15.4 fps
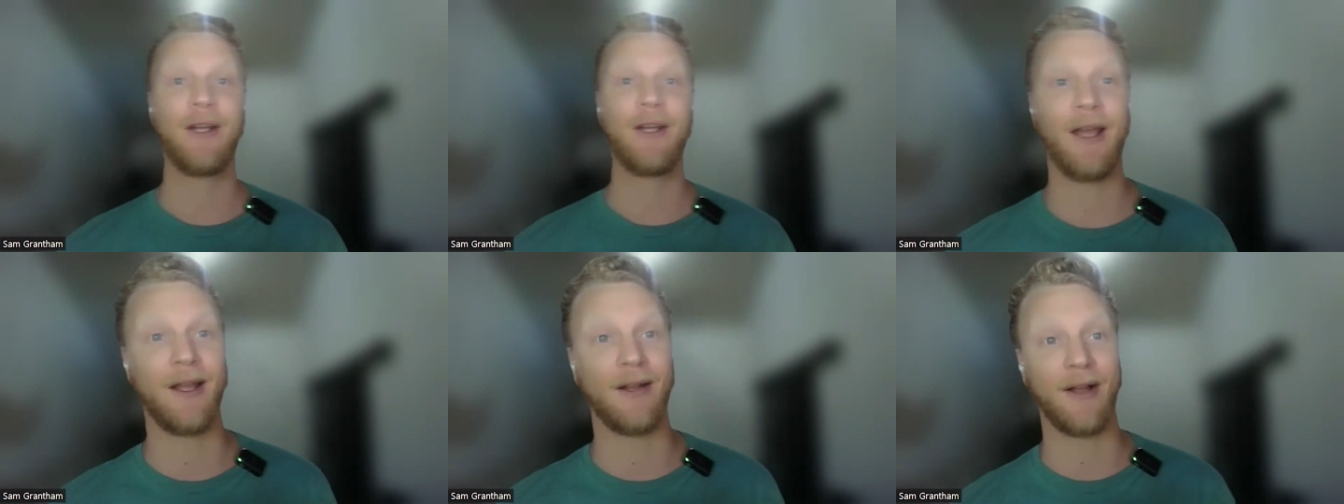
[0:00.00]

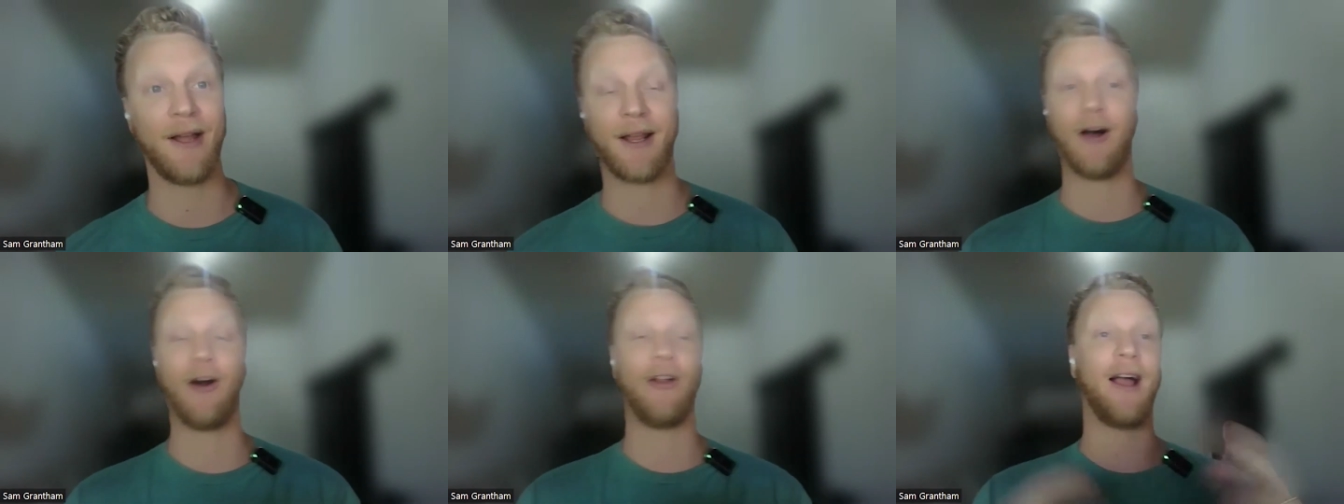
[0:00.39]
And
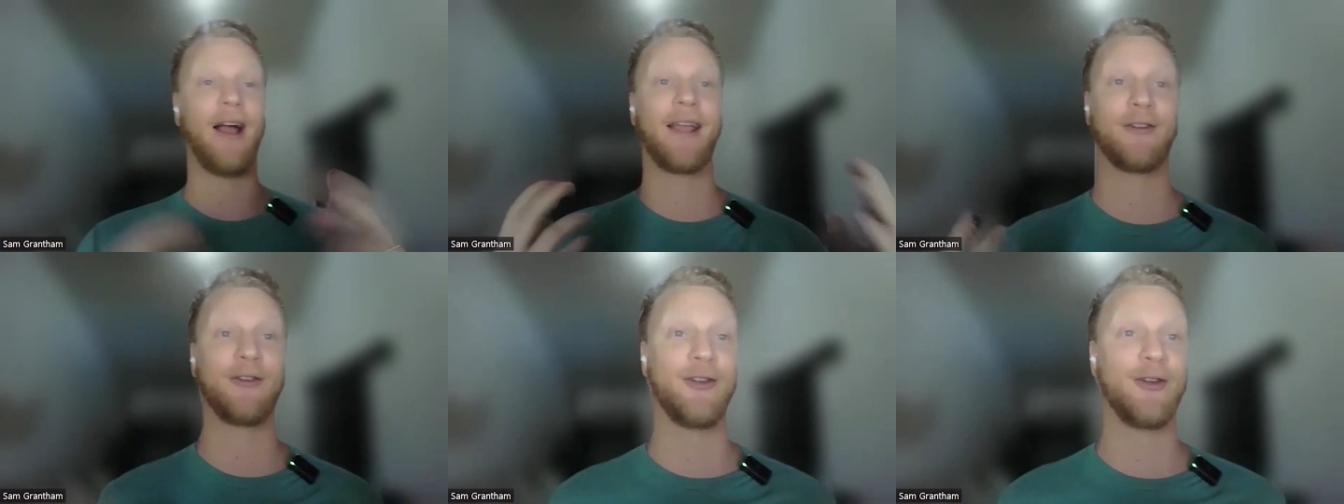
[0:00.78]
like, all I
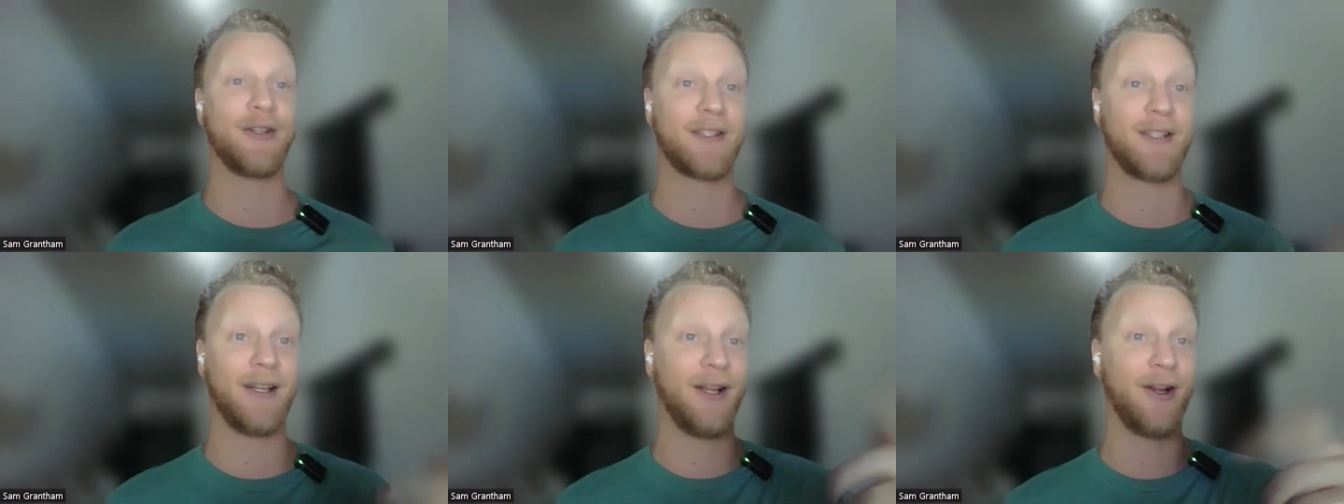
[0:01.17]
get to do
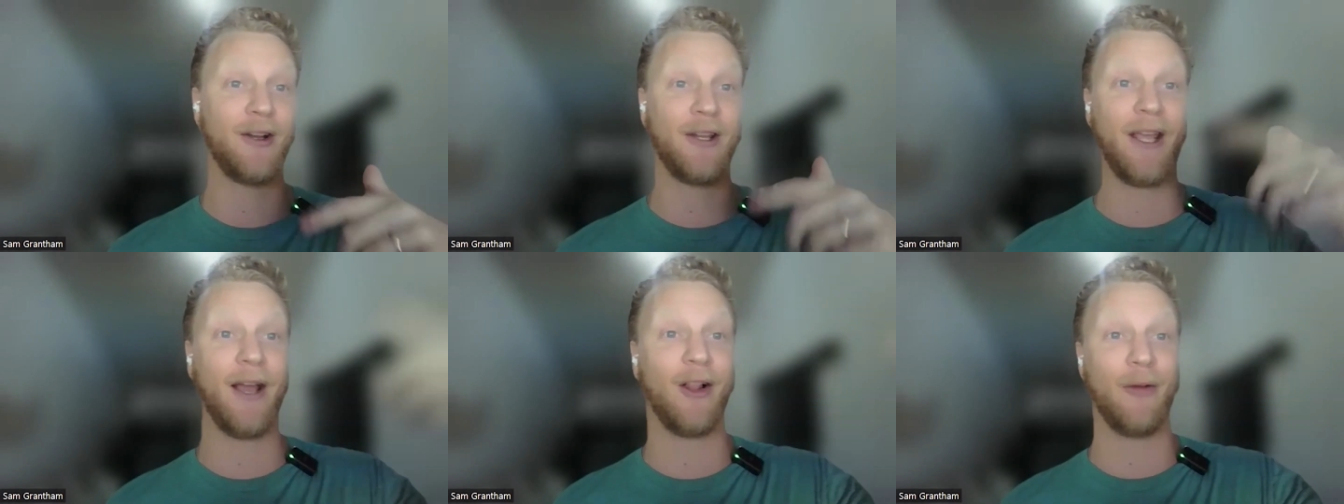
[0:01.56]
is sit here
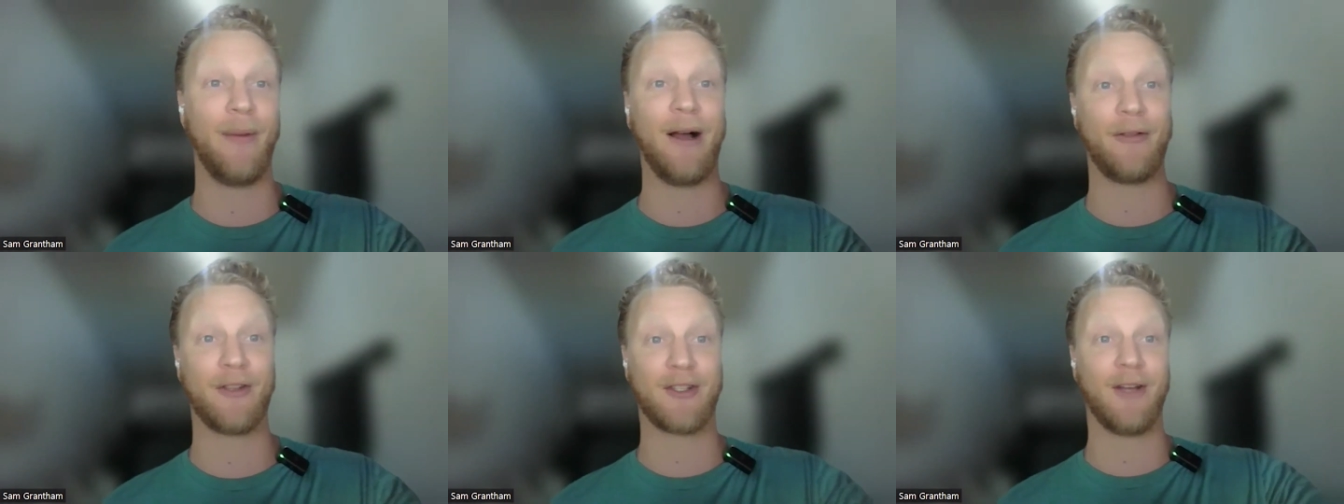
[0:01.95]
and yell
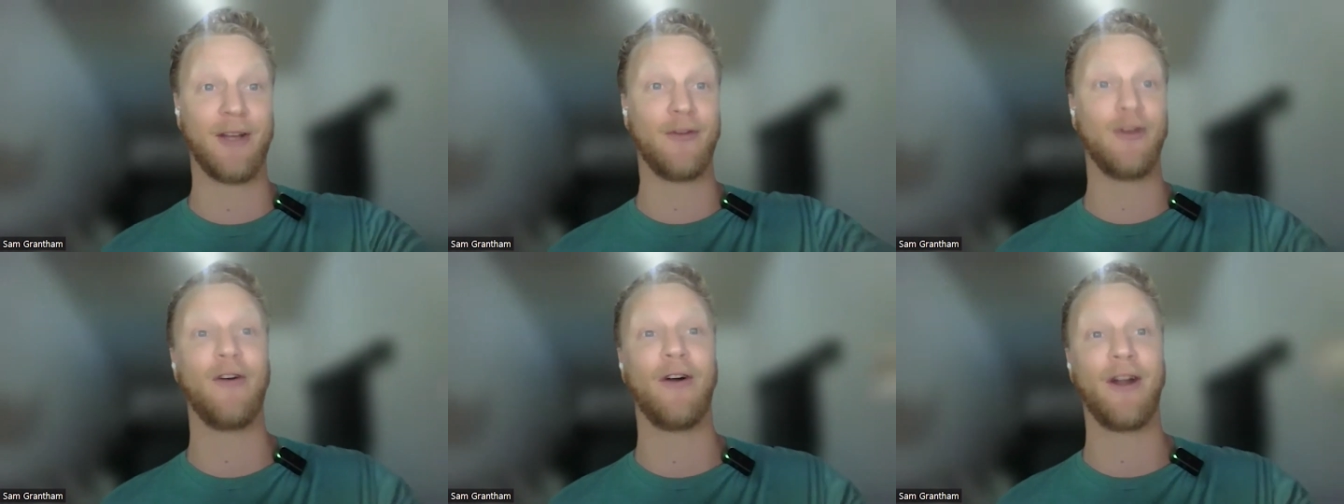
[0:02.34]
about the
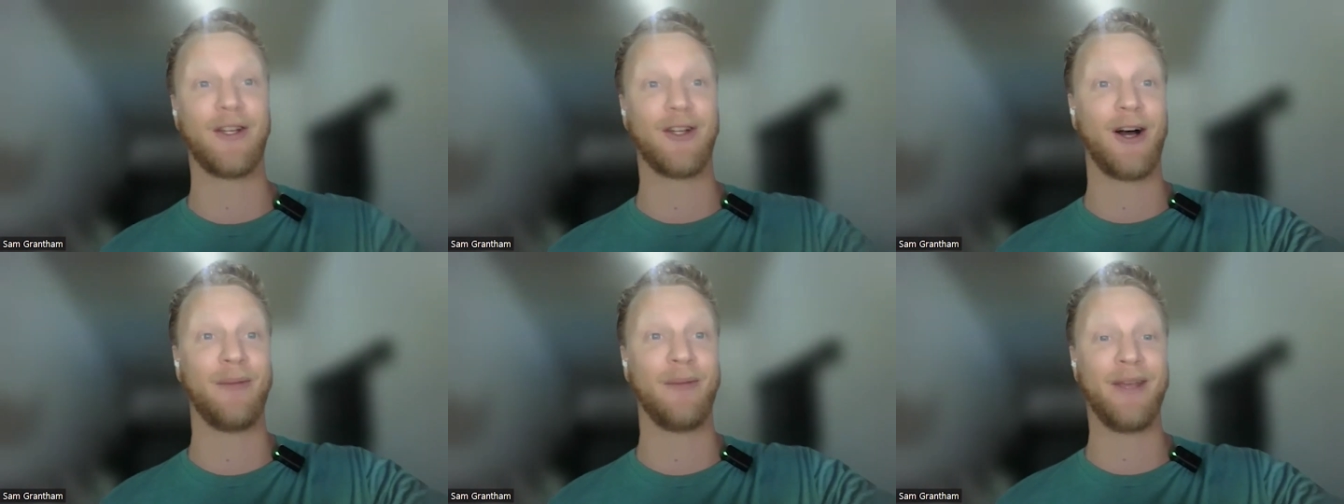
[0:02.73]
stuff you've already
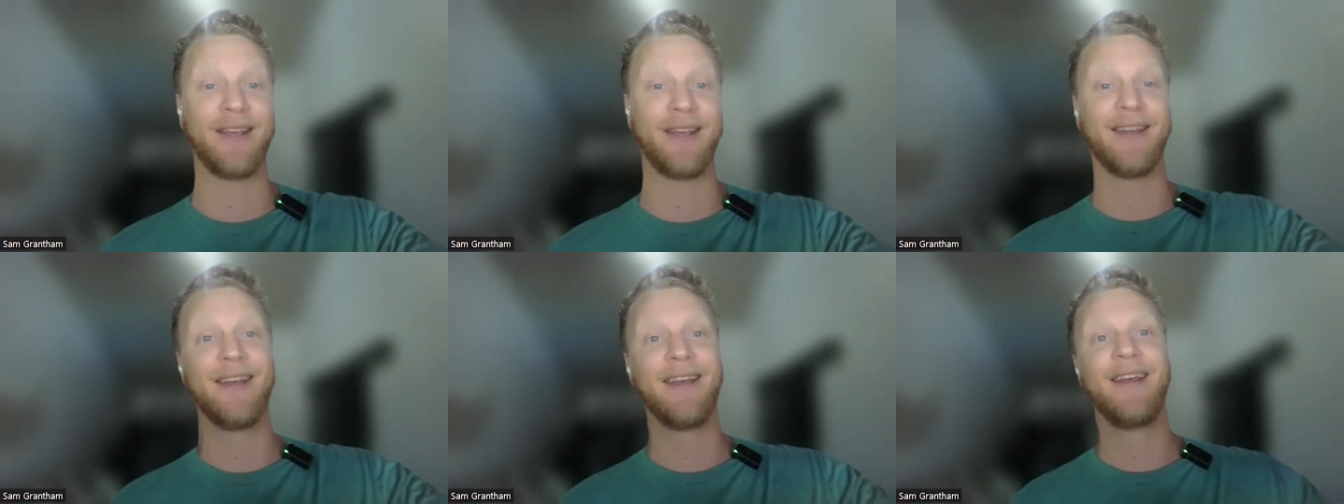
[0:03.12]
taught
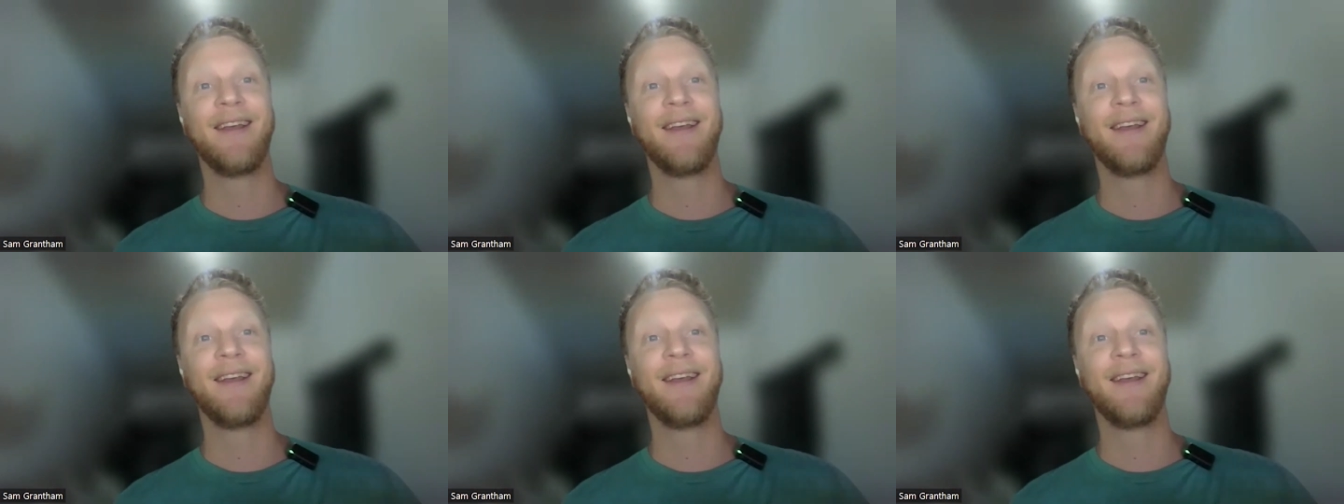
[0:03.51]
me,